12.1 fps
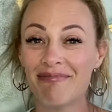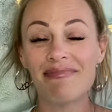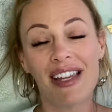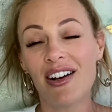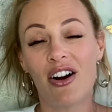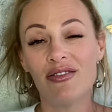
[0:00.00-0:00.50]

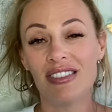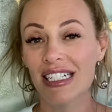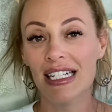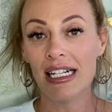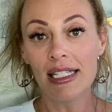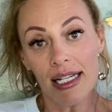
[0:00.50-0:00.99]
They don't.
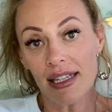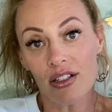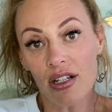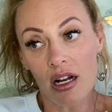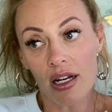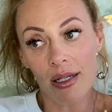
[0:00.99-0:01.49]
Like,
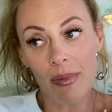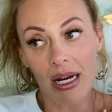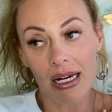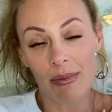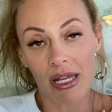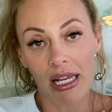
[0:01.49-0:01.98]
they're not gonna
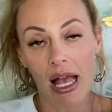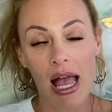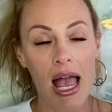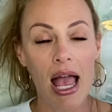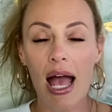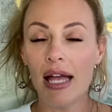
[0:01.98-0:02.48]
marry me.
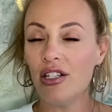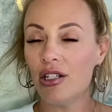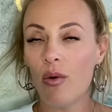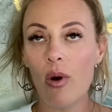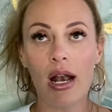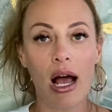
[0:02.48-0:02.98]
And you
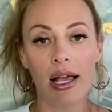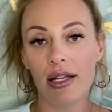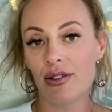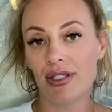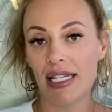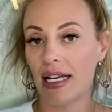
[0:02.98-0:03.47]
know what? I
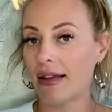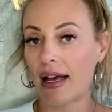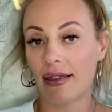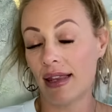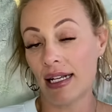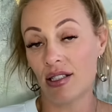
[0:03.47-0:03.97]
understand
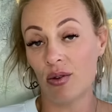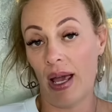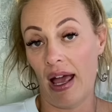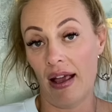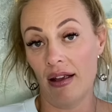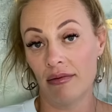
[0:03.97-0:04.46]
that. That's
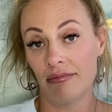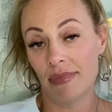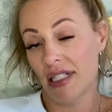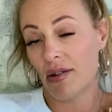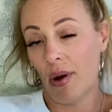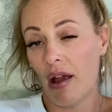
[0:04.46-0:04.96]
okay.
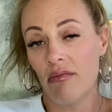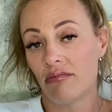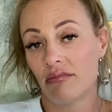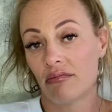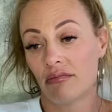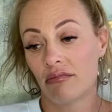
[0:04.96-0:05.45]
That's okay.
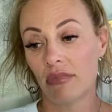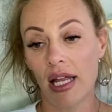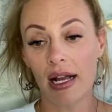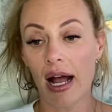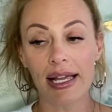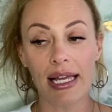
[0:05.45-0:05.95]

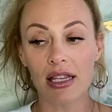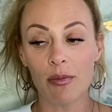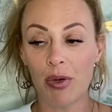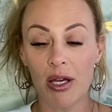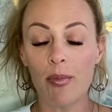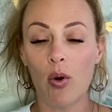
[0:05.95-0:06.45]
Like, I get
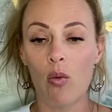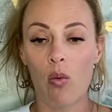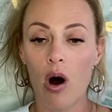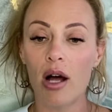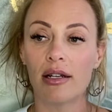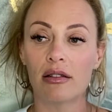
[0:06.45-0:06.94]
that people
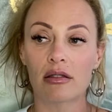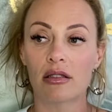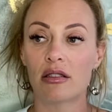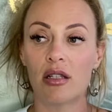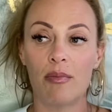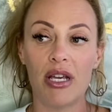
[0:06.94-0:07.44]
want
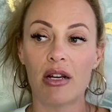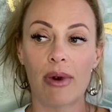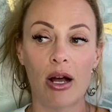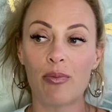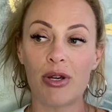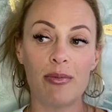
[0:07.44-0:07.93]
to be
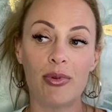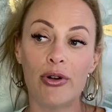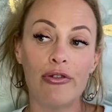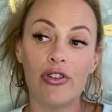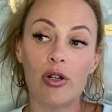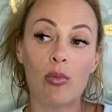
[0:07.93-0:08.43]
around people
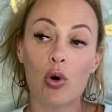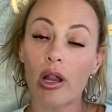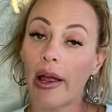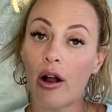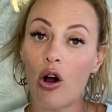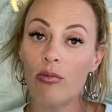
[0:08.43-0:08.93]
who feel more
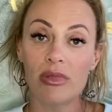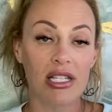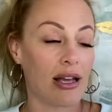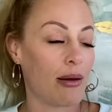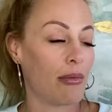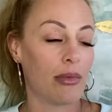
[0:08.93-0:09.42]
like home to
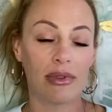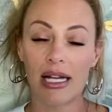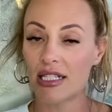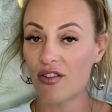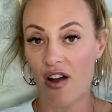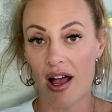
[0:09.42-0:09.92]
them.
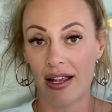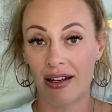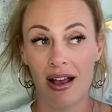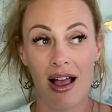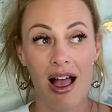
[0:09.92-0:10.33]
That's fine.